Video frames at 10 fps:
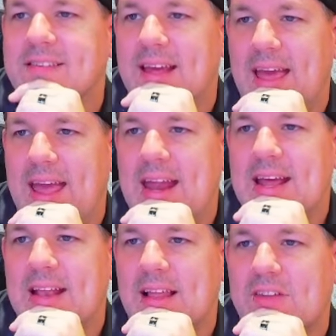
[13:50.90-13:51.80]
to Aid
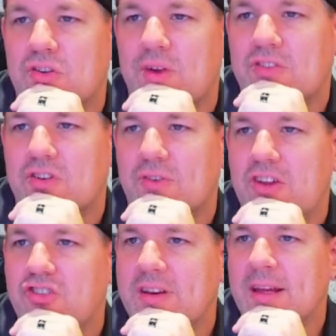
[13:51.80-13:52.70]
and Lesser
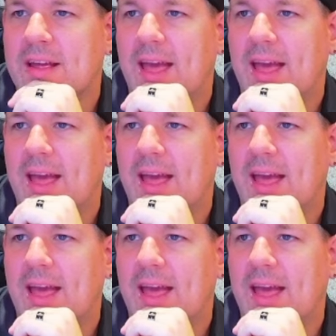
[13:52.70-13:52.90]
Restoration.